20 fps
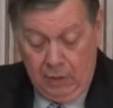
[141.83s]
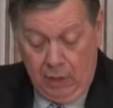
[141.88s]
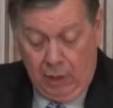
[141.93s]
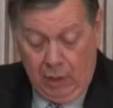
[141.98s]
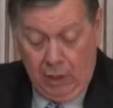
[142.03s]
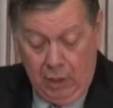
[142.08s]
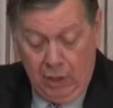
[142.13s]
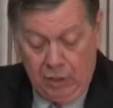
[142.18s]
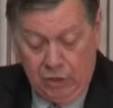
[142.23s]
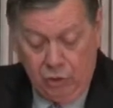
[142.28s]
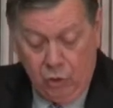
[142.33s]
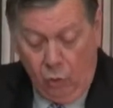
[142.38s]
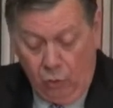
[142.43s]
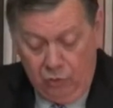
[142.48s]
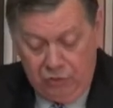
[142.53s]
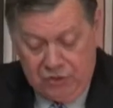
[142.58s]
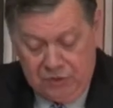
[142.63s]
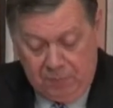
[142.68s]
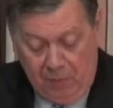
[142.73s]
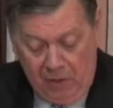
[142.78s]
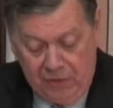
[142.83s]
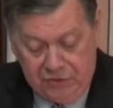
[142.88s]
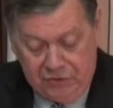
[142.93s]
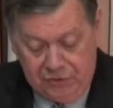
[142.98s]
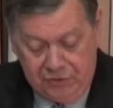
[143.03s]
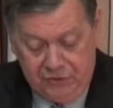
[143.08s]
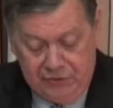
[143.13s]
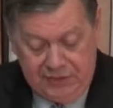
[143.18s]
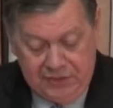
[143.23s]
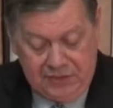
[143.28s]
Our gold
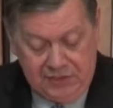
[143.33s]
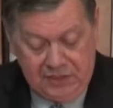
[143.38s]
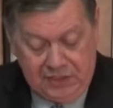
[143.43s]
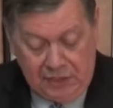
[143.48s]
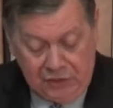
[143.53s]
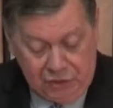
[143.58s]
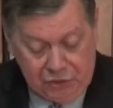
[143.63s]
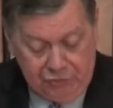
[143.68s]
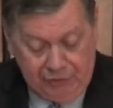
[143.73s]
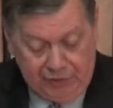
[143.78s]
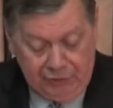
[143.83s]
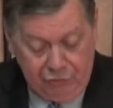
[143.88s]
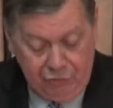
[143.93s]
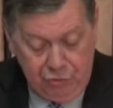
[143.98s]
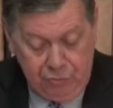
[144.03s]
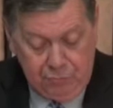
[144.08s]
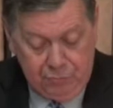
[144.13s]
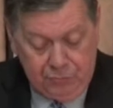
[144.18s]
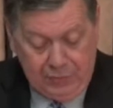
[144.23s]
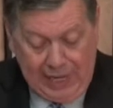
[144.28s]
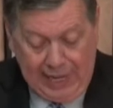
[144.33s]
sponsor is Century Group,